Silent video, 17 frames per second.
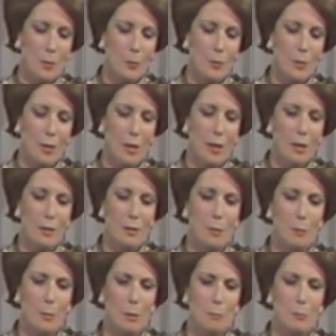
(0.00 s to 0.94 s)
Well, I
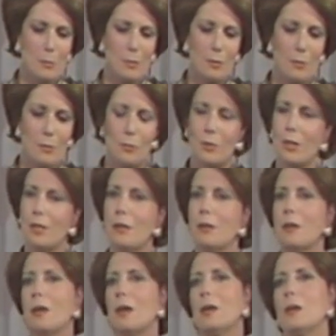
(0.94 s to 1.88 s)
remember
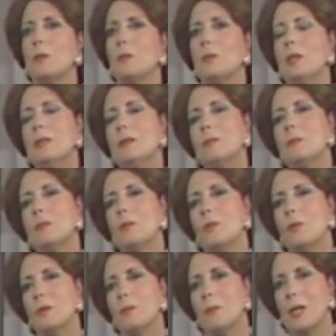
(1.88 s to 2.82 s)
when I went
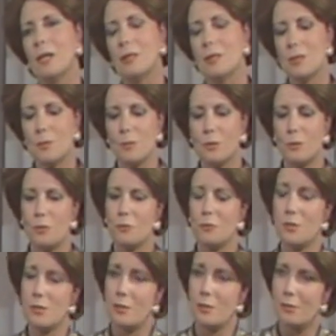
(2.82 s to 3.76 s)
with my husband to
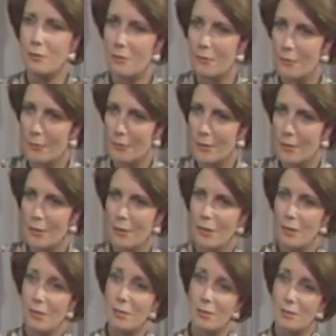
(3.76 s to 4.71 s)
visit
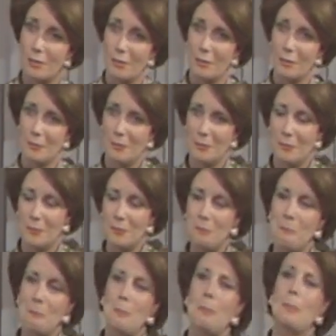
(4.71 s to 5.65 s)
Israel,
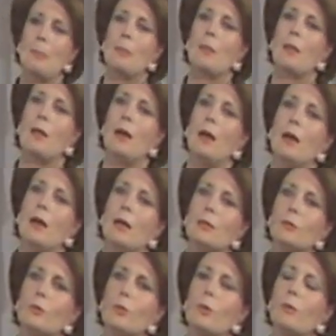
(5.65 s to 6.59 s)

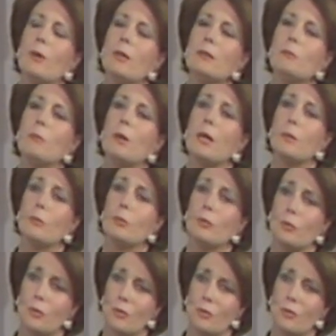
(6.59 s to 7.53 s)
and we went by
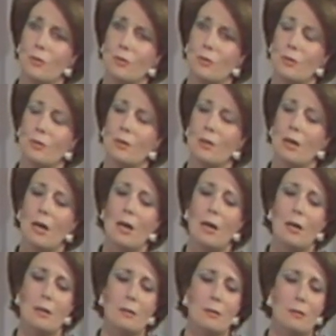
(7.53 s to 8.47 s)
boat,
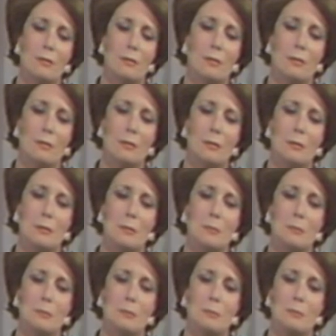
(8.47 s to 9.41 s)
and
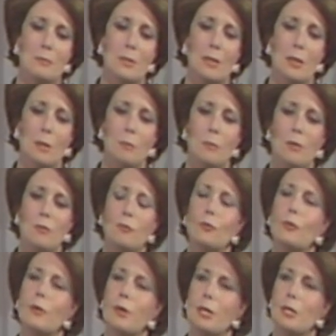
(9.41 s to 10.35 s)

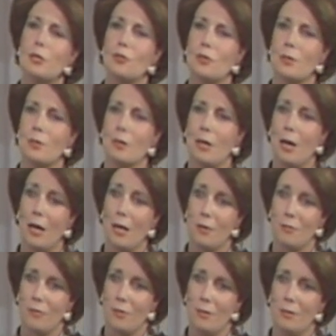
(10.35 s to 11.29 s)
before reaching
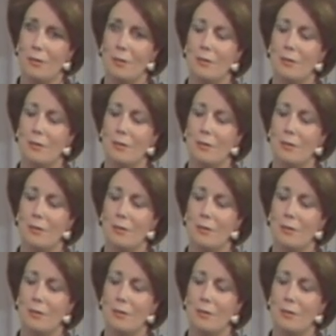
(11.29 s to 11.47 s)
Haifa,